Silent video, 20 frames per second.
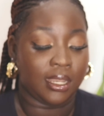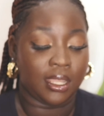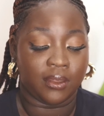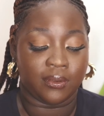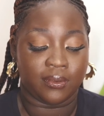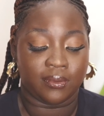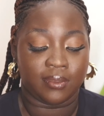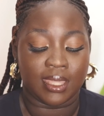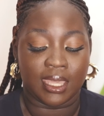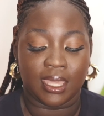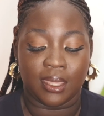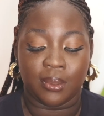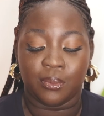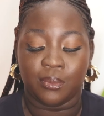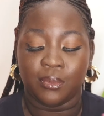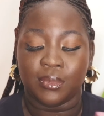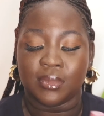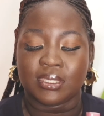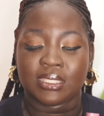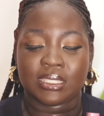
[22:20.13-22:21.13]
love
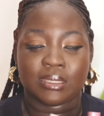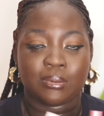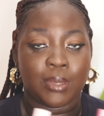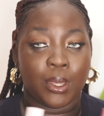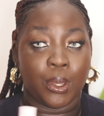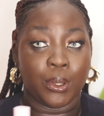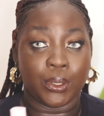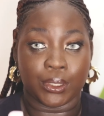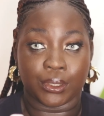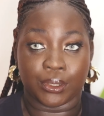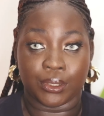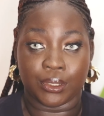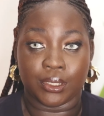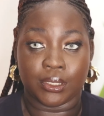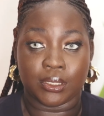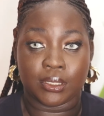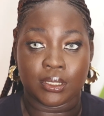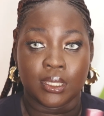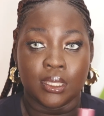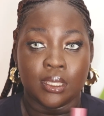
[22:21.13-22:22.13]
them. Smell
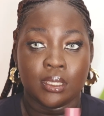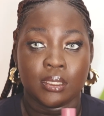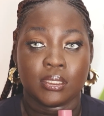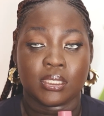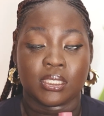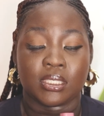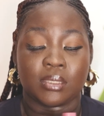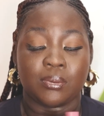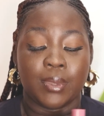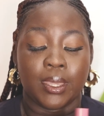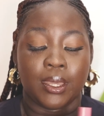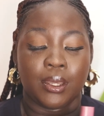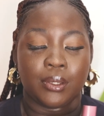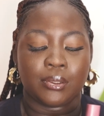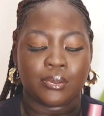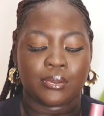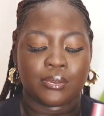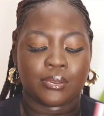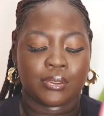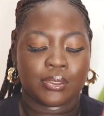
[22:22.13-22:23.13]
good.
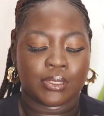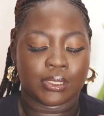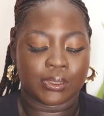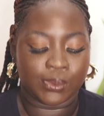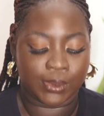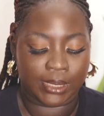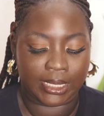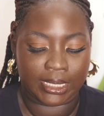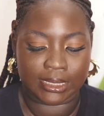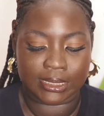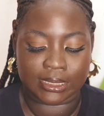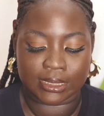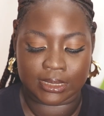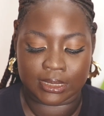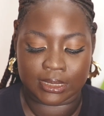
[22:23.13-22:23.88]
Smell sweet.